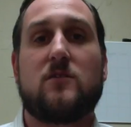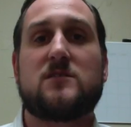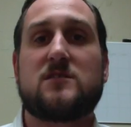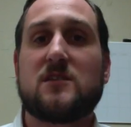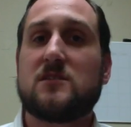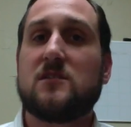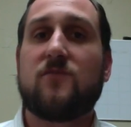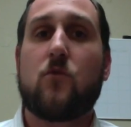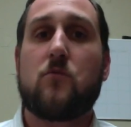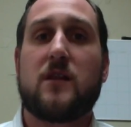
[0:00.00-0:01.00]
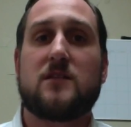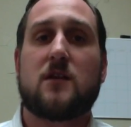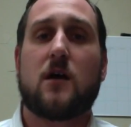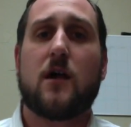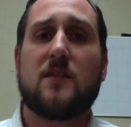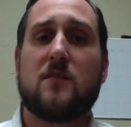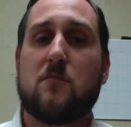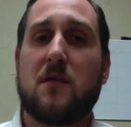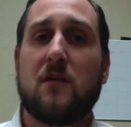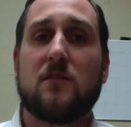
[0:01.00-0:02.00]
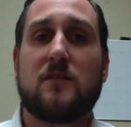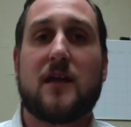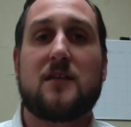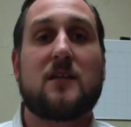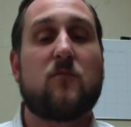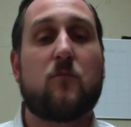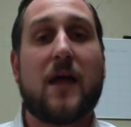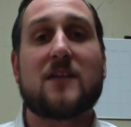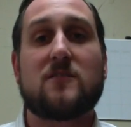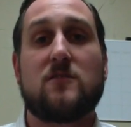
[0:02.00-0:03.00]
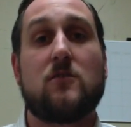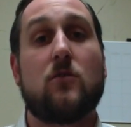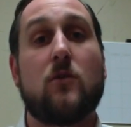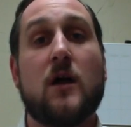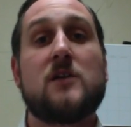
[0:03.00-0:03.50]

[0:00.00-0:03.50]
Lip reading: It's 64 minutes in the middle of the day to give back to you